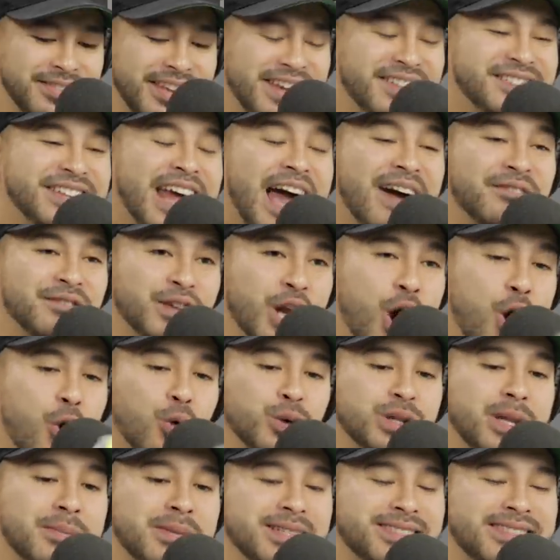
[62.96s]
These have no
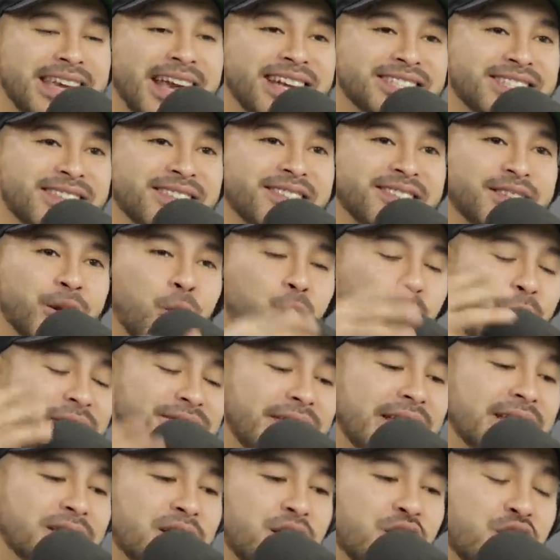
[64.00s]
limitations to what
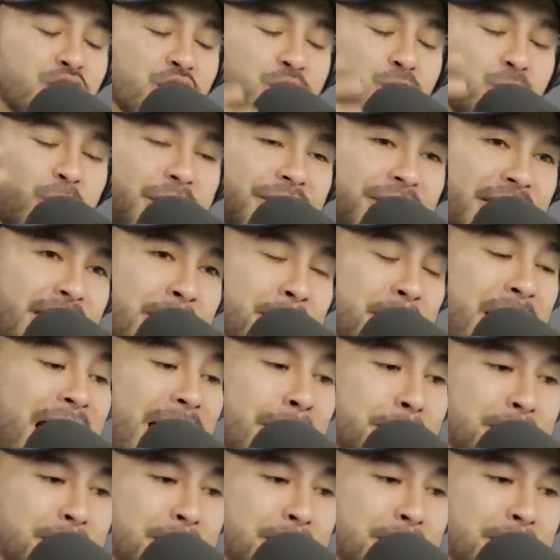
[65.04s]
they look good with, in my